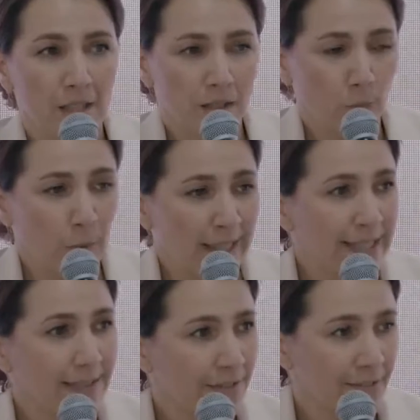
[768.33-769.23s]
we
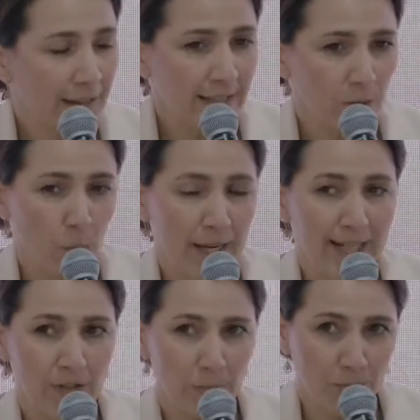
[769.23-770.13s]
need to find a way
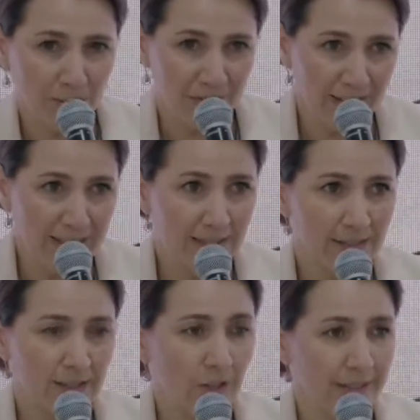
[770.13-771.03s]
to
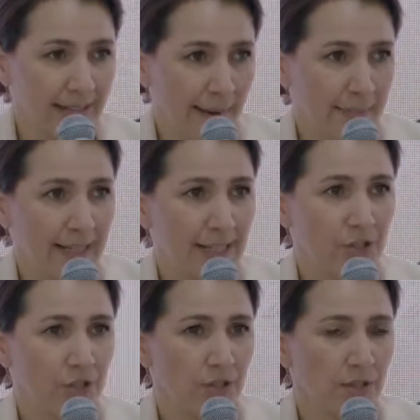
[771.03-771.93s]
prevent
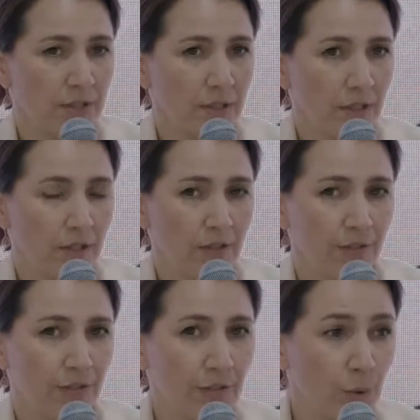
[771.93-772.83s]
contamination of
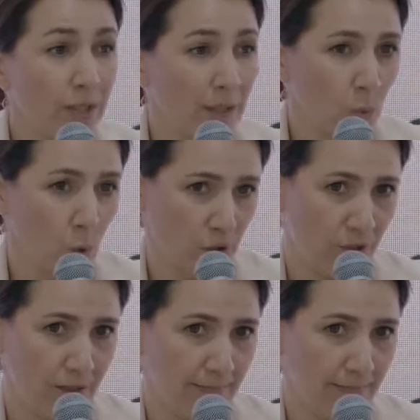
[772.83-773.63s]
food and water.